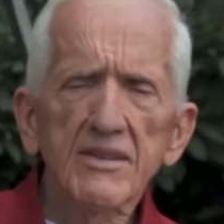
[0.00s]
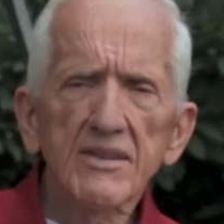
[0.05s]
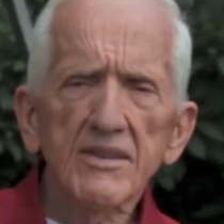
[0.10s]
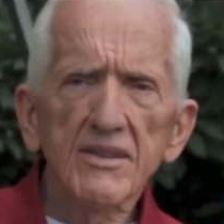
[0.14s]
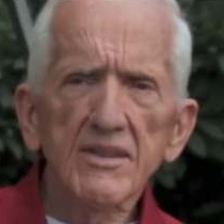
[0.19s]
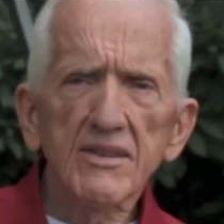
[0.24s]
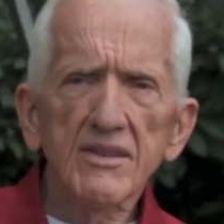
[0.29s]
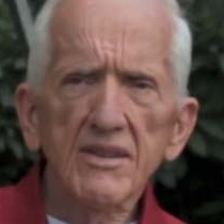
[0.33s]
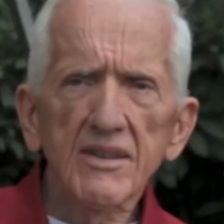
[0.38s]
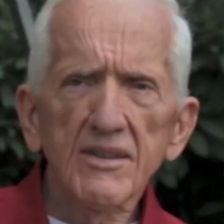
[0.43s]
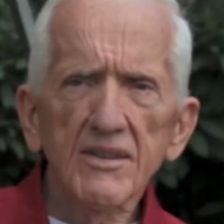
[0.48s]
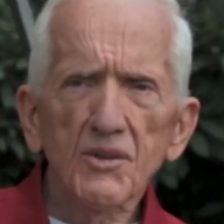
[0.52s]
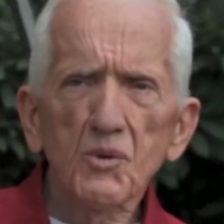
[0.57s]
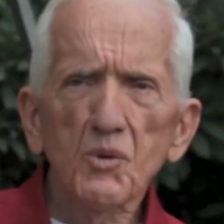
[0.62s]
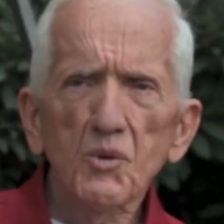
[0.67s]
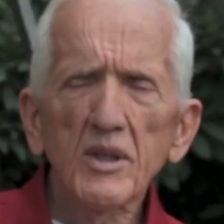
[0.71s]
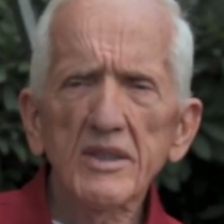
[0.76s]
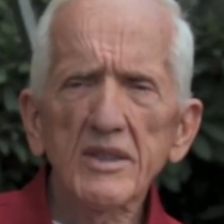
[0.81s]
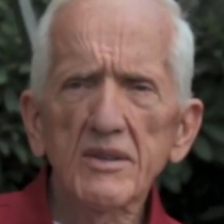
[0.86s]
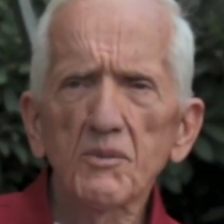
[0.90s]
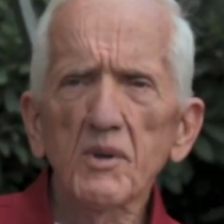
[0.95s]
The, the, the,
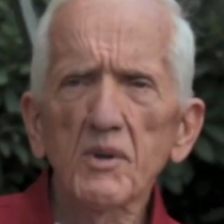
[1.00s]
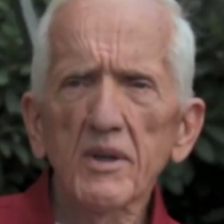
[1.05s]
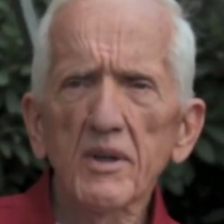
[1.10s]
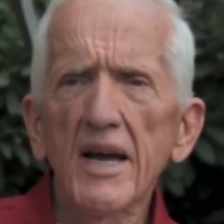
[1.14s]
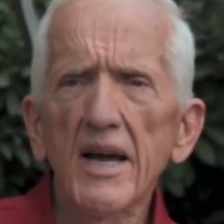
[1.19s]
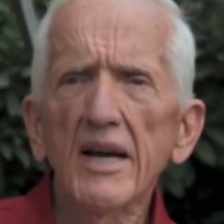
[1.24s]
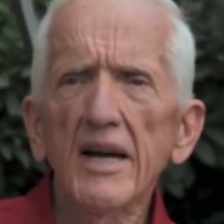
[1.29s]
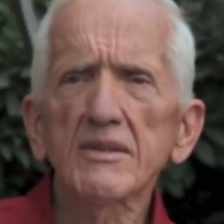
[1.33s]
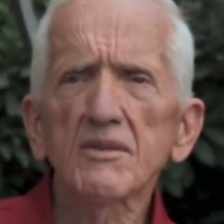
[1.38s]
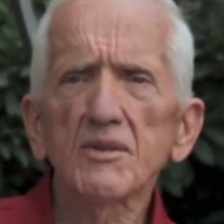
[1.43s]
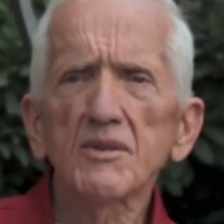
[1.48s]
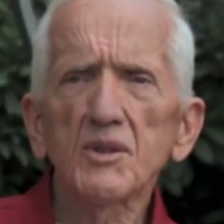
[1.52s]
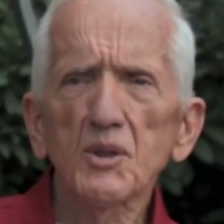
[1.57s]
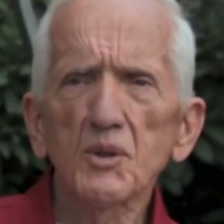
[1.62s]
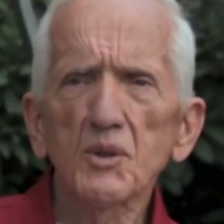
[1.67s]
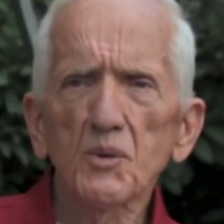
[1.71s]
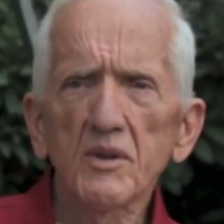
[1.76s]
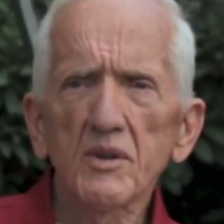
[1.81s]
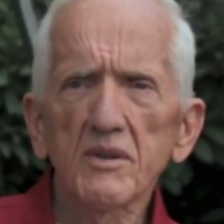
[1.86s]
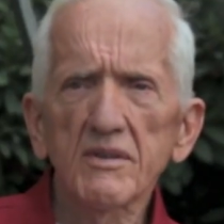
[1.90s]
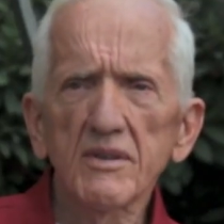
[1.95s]
question really has to do
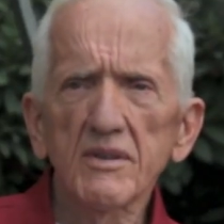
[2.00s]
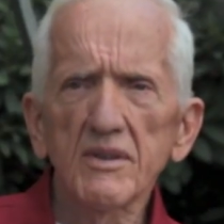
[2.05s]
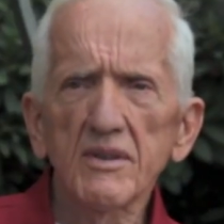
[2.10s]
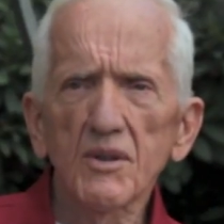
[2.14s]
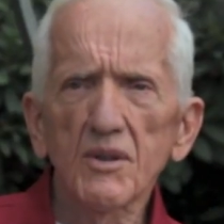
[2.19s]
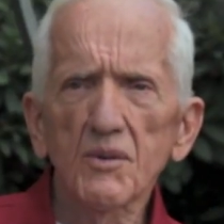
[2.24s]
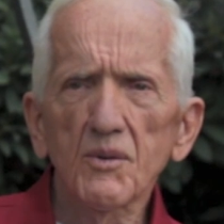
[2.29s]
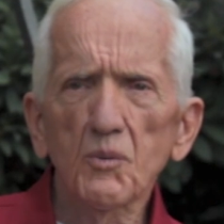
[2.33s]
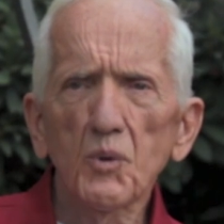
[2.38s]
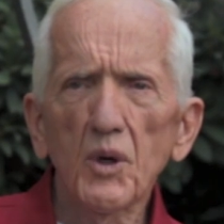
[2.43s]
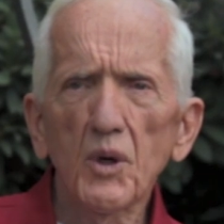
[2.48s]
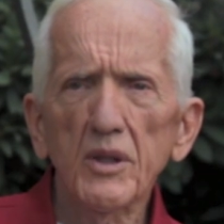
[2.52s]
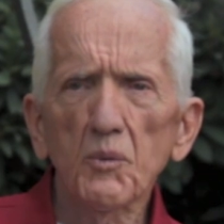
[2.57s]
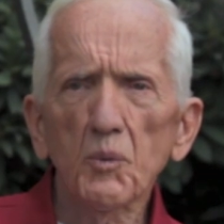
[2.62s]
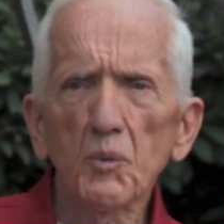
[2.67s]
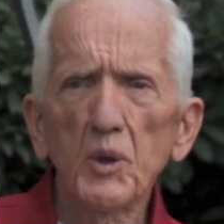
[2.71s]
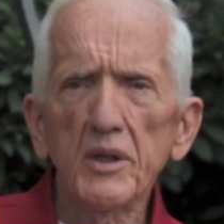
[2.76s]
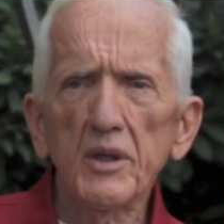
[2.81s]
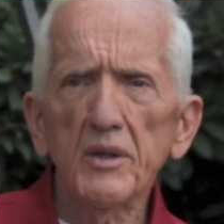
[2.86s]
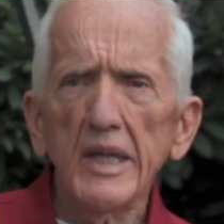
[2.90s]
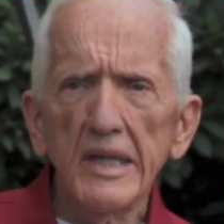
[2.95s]
with, you know, whether
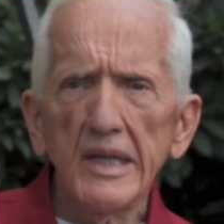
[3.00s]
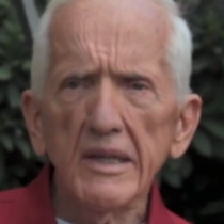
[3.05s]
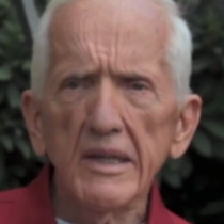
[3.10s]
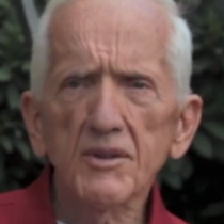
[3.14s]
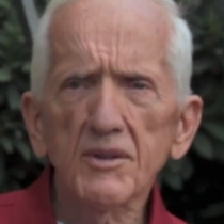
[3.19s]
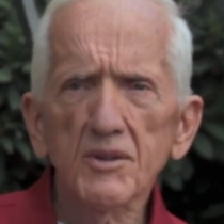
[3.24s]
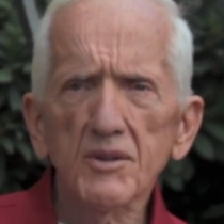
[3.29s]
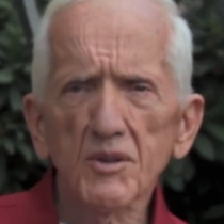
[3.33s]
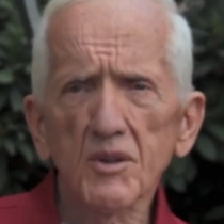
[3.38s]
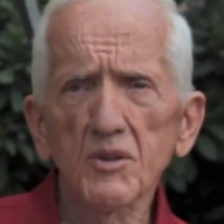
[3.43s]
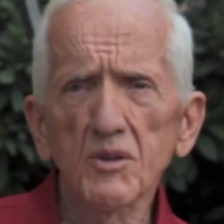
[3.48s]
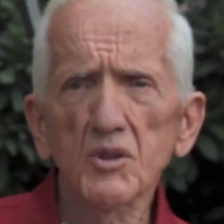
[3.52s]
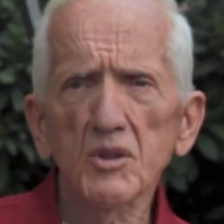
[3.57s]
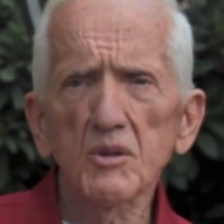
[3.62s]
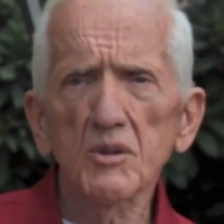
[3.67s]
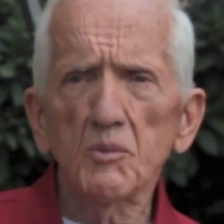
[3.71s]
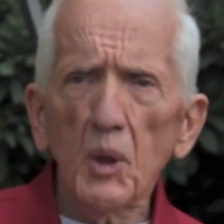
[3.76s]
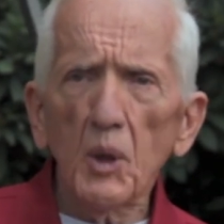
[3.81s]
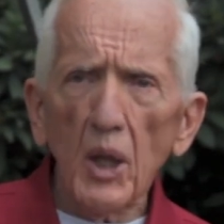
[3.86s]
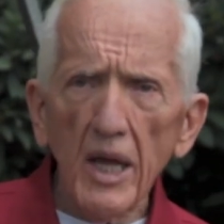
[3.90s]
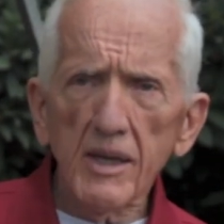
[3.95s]
we need to
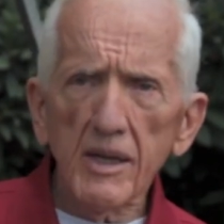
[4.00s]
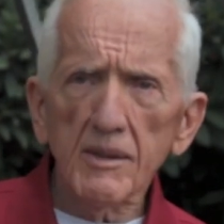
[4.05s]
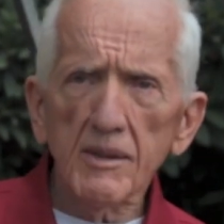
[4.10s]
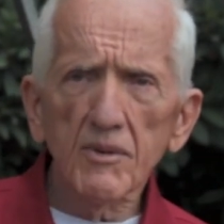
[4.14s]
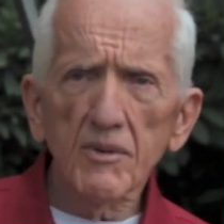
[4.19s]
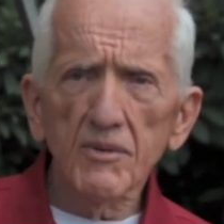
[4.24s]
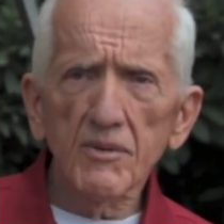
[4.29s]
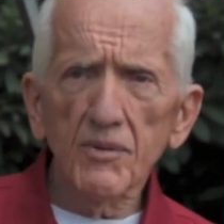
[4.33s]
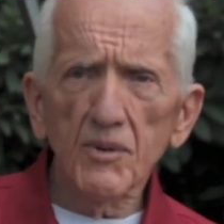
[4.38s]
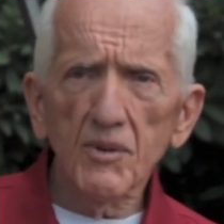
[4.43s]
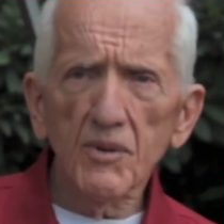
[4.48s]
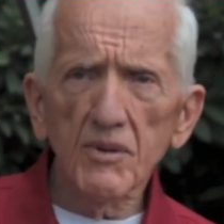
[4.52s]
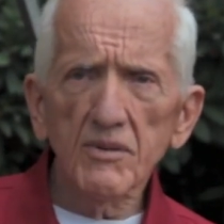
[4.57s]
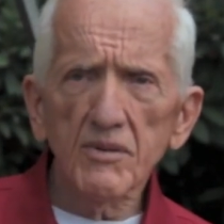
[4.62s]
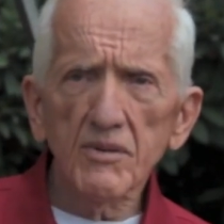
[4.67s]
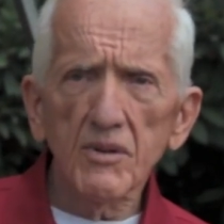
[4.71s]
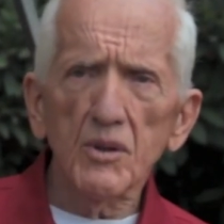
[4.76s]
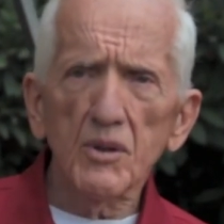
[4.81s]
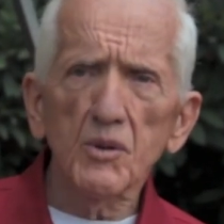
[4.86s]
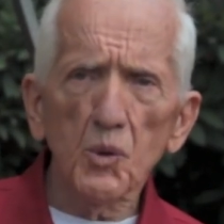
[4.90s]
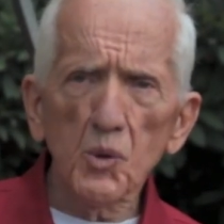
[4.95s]
consume animal
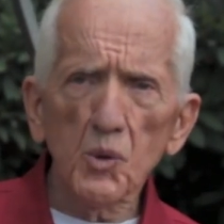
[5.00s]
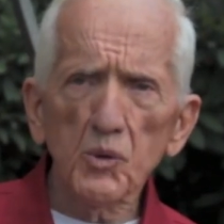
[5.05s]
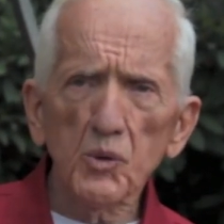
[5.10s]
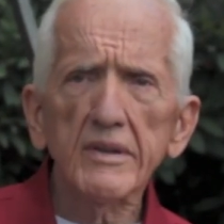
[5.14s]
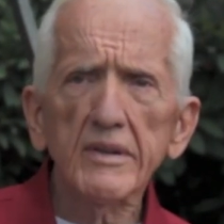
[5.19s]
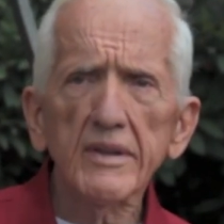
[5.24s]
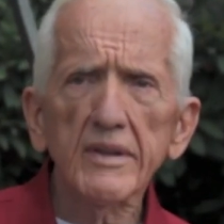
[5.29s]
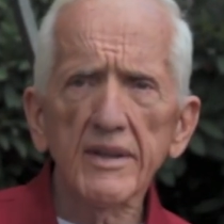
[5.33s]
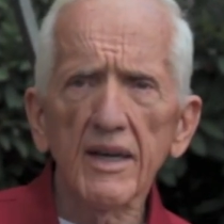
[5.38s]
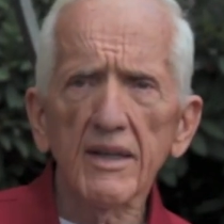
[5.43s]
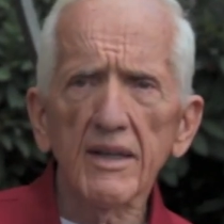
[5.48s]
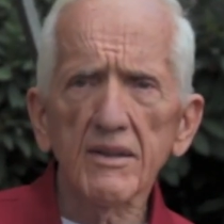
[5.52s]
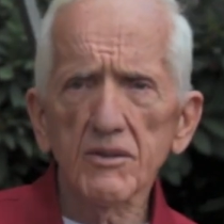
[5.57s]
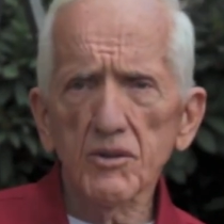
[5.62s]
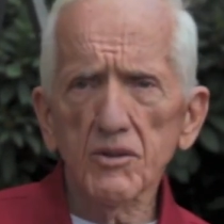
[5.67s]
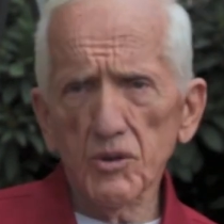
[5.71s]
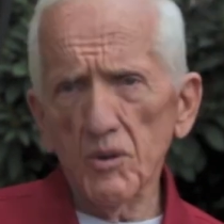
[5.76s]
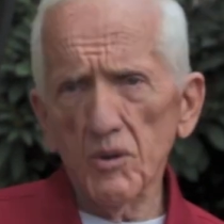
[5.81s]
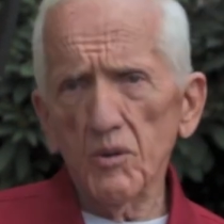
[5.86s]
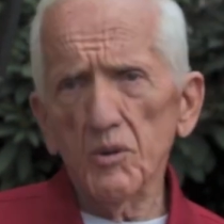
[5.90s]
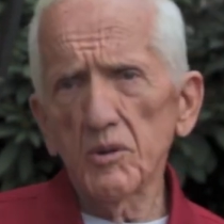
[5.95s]
foods in order to get
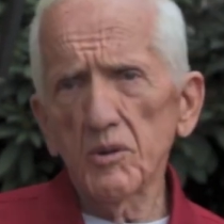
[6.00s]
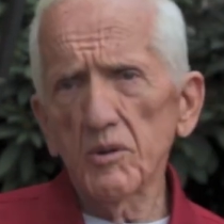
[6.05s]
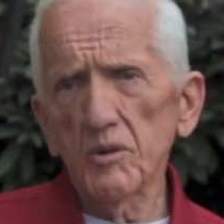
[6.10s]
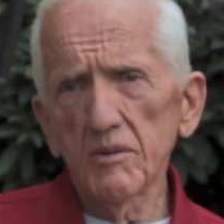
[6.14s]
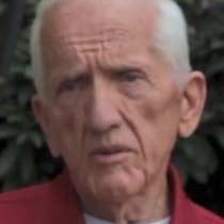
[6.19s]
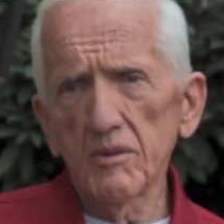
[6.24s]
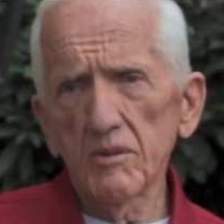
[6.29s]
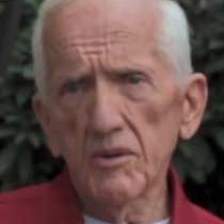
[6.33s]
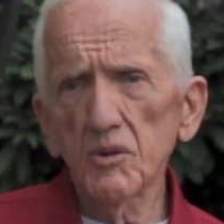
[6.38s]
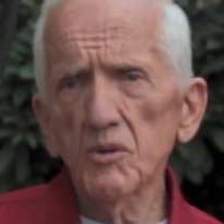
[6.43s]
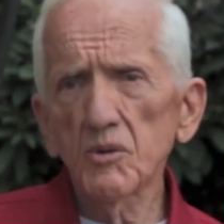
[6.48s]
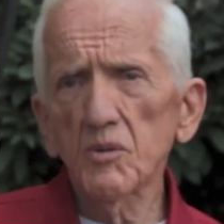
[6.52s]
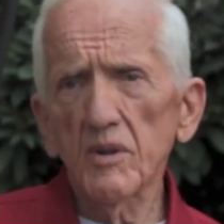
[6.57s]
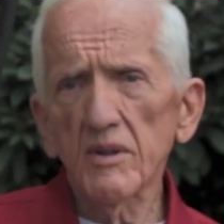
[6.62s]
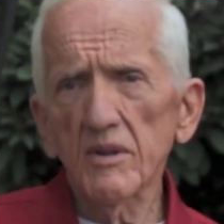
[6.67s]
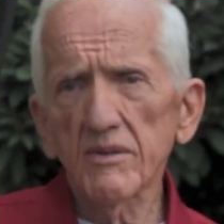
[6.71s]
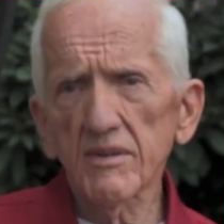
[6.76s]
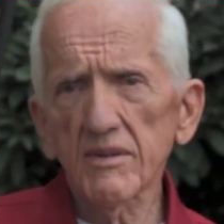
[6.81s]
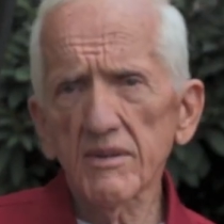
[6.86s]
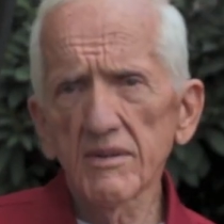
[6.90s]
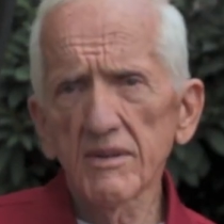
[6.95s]
certain
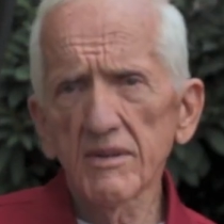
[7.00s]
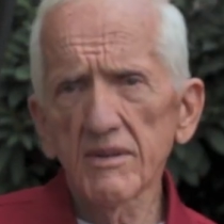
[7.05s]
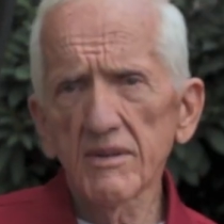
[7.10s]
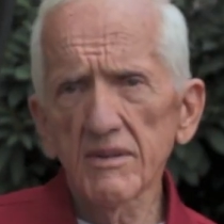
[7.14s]
nutrients